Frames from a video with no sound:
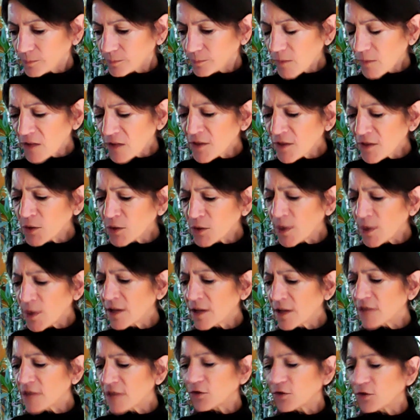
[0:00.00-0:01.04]
that the Great
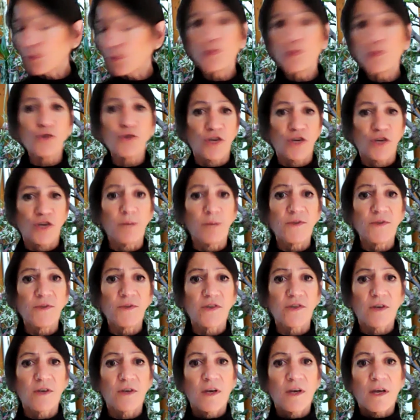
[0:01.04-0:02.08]
Lakes cruise
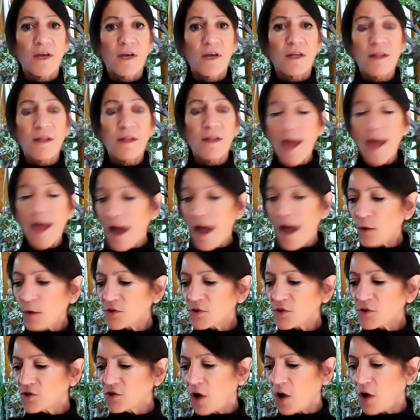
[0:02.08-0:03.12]
ships now
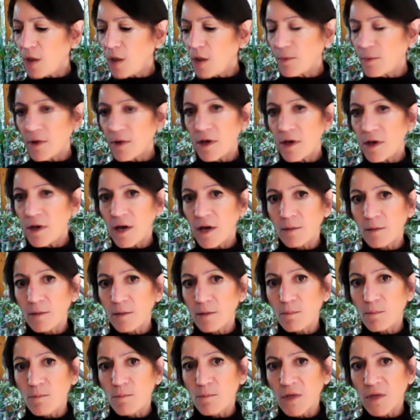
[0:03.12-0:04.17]
stop at
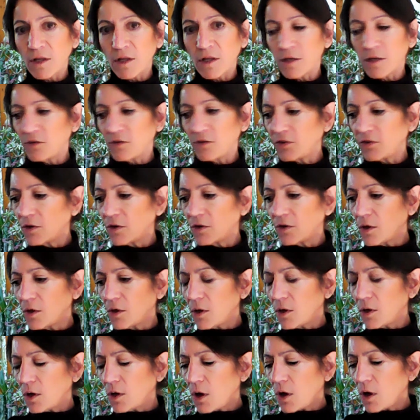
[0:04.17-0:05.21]
Midland
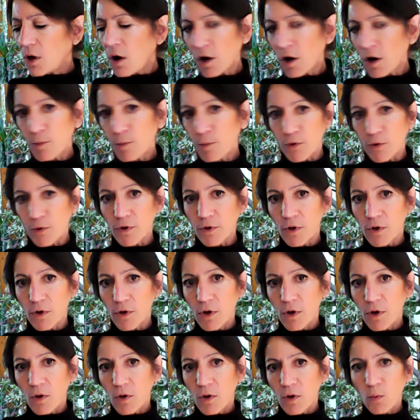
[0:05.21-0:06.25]
Harbor.
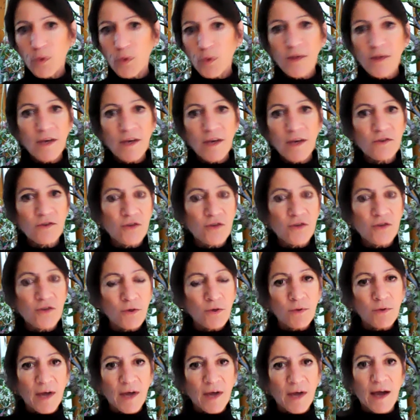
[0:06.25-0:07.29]
Would they
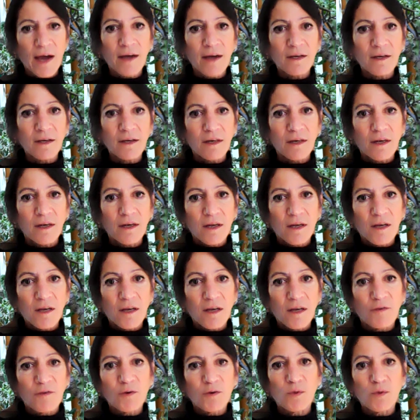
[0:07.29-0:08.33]
do that
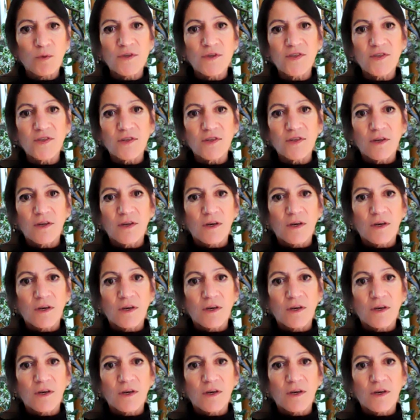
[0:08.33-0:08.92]
if it was